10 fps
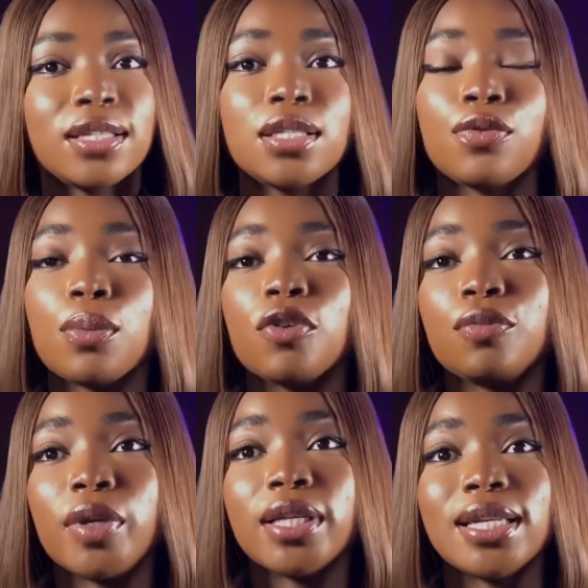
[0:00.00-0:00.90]
this form
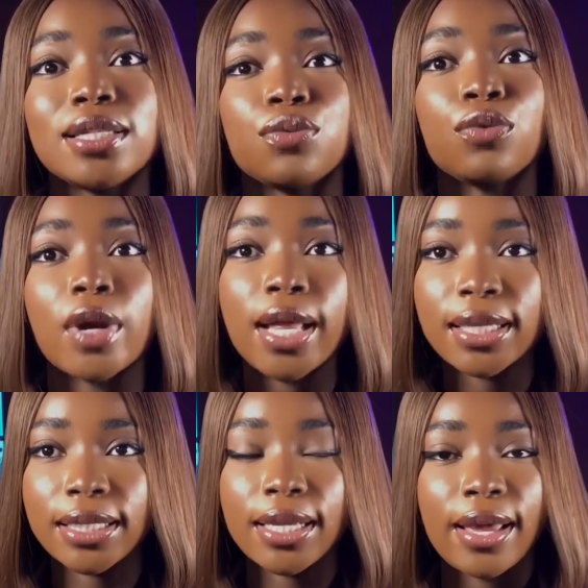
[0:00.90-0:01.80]
of bail is
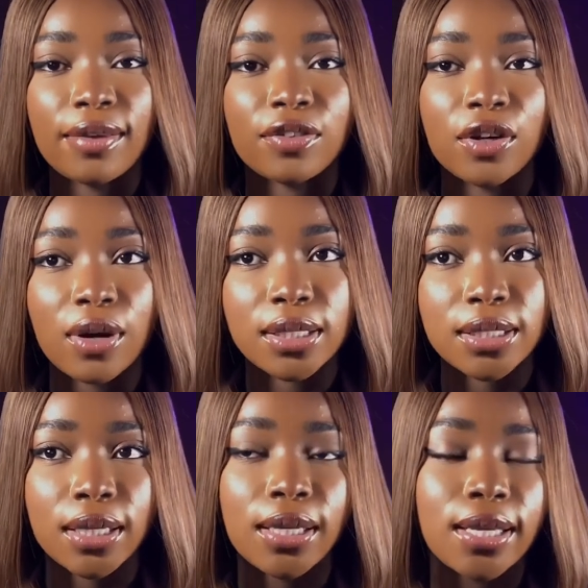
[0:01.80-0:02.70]
rarely ever
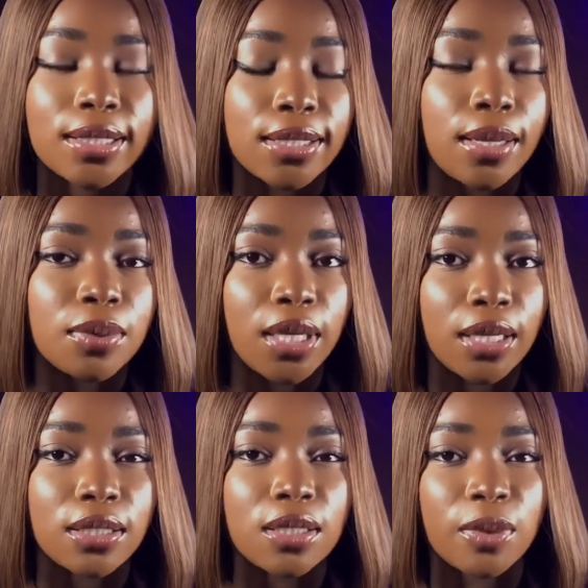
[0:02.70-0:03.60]
granted except
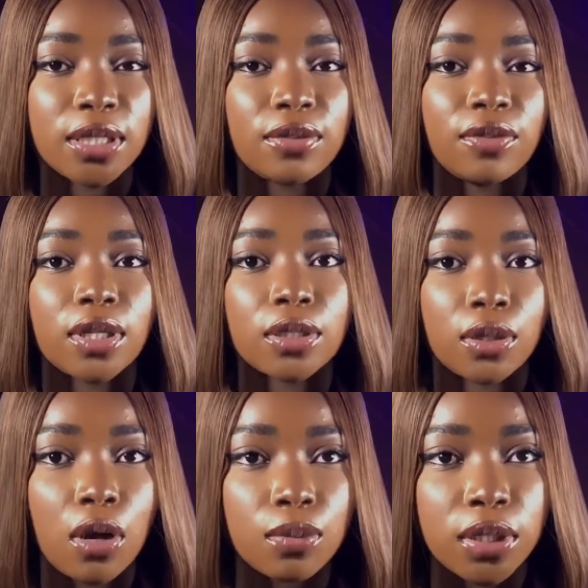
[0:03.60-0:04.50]
in specific
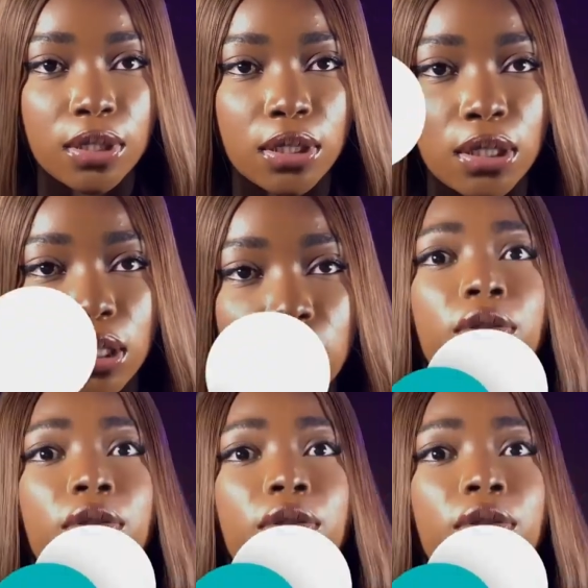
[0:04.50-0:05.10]
circumstances.